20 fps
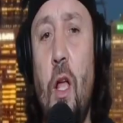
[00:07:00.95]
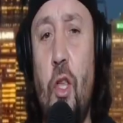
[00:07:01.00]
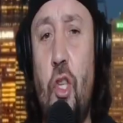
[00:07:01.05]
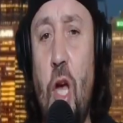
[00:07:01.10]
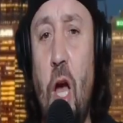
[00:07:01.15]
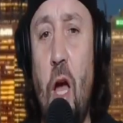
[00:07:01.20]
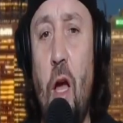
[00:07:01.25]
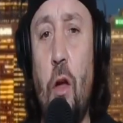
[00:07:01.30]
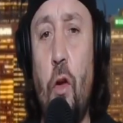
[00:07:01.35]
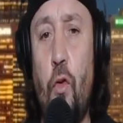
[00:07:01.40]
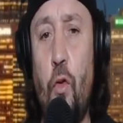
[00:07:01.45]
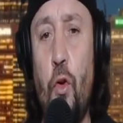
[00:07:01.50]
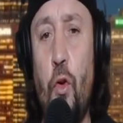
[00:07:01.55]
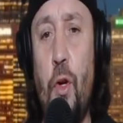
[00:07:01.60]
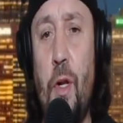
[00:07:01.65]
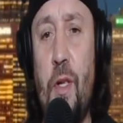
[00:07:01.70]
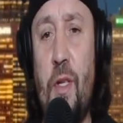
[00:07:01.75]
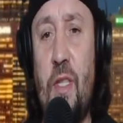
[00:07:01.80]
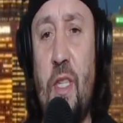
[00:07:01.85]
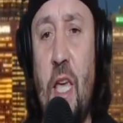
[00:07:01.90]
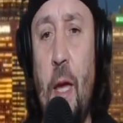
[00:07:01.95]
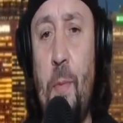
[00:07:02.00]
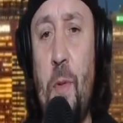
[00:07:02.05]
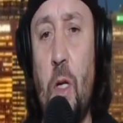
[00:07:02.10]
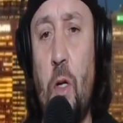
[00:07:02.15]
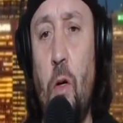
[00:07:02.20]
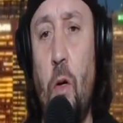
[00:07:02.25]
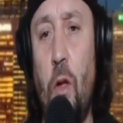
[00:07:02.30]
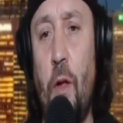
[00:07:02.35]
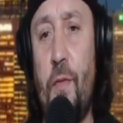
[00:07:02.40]
Jon Gruden
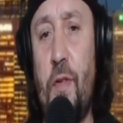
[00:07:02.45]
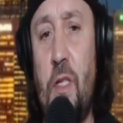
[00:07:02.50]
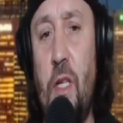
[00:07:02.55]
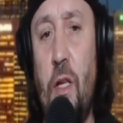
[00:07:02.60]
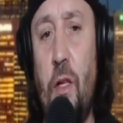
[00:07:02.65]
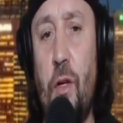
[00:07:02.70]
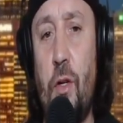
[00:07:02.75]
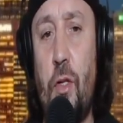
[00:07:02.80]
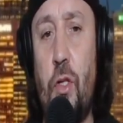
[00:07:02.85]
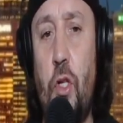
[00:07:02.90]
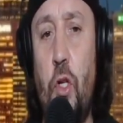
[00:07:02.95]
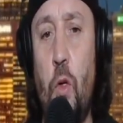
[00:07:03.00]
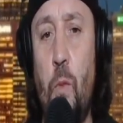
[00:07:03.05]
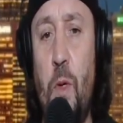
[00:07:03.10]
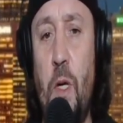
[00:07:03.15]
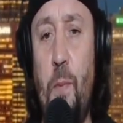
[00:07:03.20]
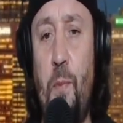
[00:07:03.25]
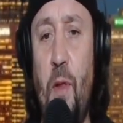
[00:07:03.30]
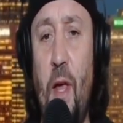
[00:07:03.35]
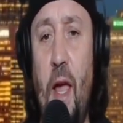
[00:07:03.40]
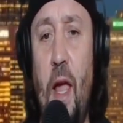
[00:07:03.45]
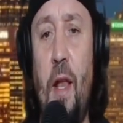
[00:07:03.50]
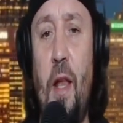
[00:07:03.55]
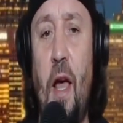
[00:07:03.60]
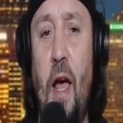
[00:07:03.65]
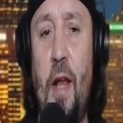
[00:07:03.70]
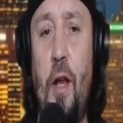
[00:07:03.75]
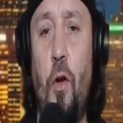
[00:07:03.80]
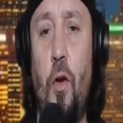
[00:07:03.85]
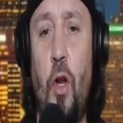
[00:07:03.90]
skeptical of Steelers QB plan.
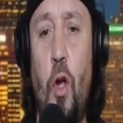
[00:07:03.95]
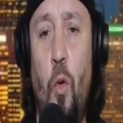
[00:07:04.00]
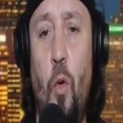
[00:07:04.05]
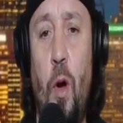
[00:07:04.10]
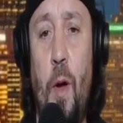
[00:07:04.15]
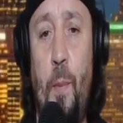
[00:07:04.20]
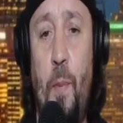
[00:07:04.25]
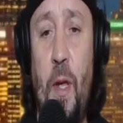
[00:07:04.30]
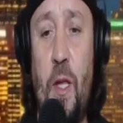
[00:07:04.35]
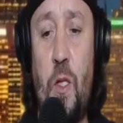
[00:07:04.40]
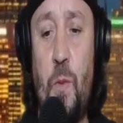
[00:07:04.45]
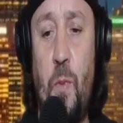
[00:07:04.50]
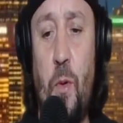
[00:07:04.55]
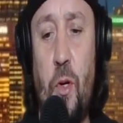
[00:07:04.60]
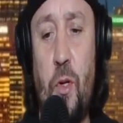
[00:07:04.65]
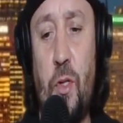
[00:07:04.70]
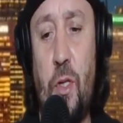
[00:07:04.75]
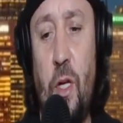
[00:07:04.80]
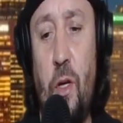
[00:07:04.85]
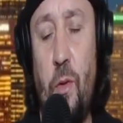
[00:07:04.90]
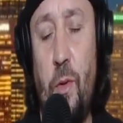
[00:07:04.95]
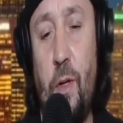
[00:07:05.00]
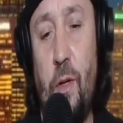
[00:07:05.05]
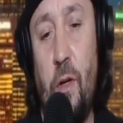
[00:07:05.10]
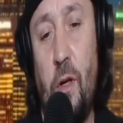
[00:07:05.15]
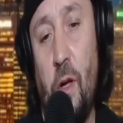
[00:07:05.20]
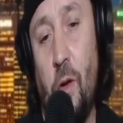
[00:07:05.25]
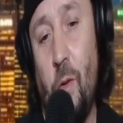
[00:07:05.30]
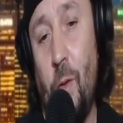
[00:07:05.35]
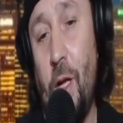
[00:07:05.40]
I don't know what Pittsburgh's doing.
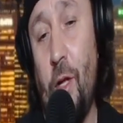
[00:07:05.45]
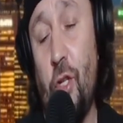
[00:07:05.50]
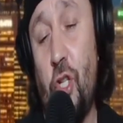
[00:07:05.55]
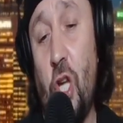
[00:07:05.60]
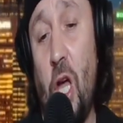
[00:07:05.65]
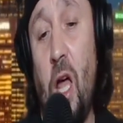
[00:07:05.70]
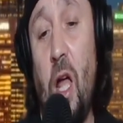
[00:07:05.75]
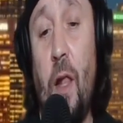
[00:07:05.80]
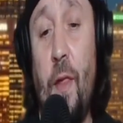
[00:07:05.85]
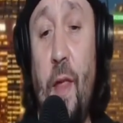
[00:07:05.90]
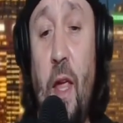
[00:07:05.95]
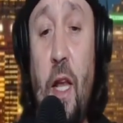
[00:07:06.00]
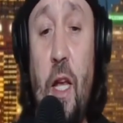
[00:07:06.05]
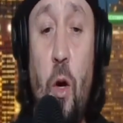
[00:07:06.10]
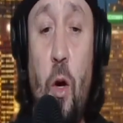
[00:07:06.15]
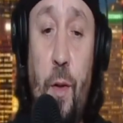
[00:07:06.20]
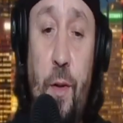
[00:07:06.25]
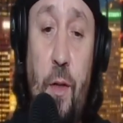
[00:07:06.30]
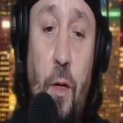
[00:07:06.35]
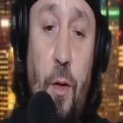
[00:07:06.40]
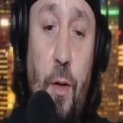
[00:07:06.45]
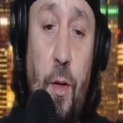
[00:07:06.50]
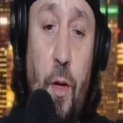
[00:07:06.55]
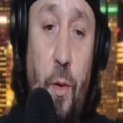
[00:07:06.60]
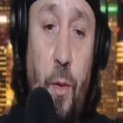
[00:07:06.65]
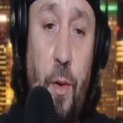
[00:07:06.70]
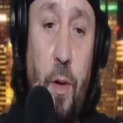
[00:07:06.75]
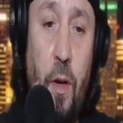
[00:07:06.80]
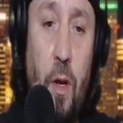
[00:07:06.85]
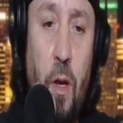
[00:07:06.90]
Well, John, they know what they're
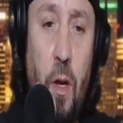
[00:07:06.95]
doing.